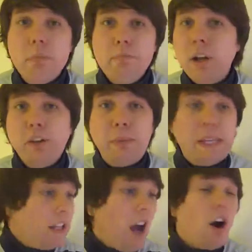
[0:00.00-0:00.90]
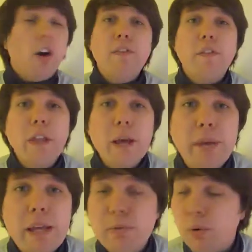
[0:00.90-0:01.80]
must be cut off from their
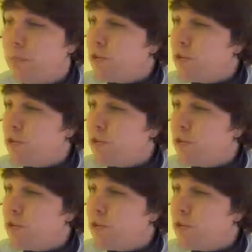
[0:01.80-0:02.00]
people,